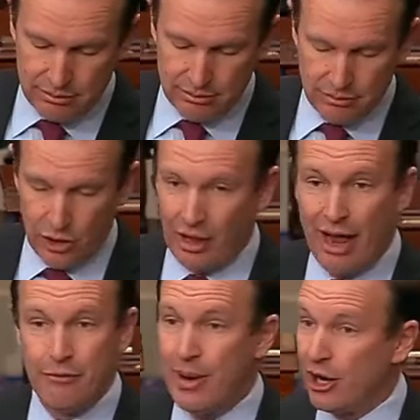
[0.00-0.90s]
There are a lot of
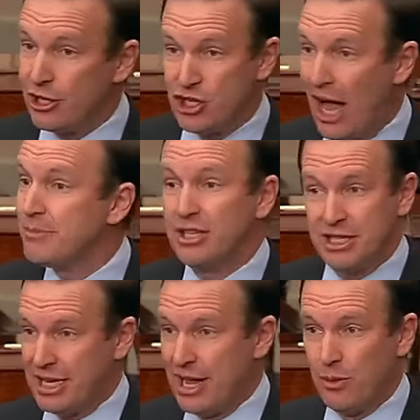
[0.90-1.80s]
American jobs at
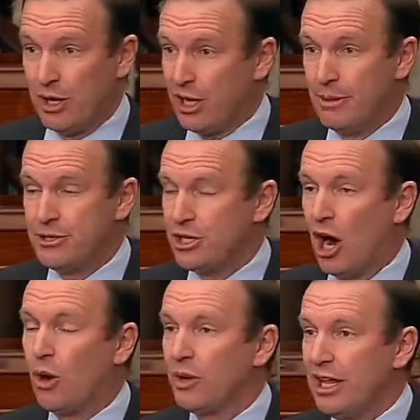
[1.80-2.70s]
stake when it comes to our
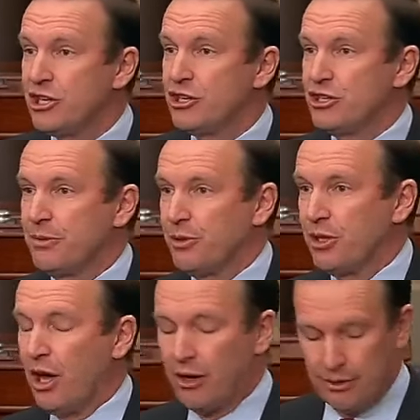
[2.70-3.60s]
relationship with Qatar.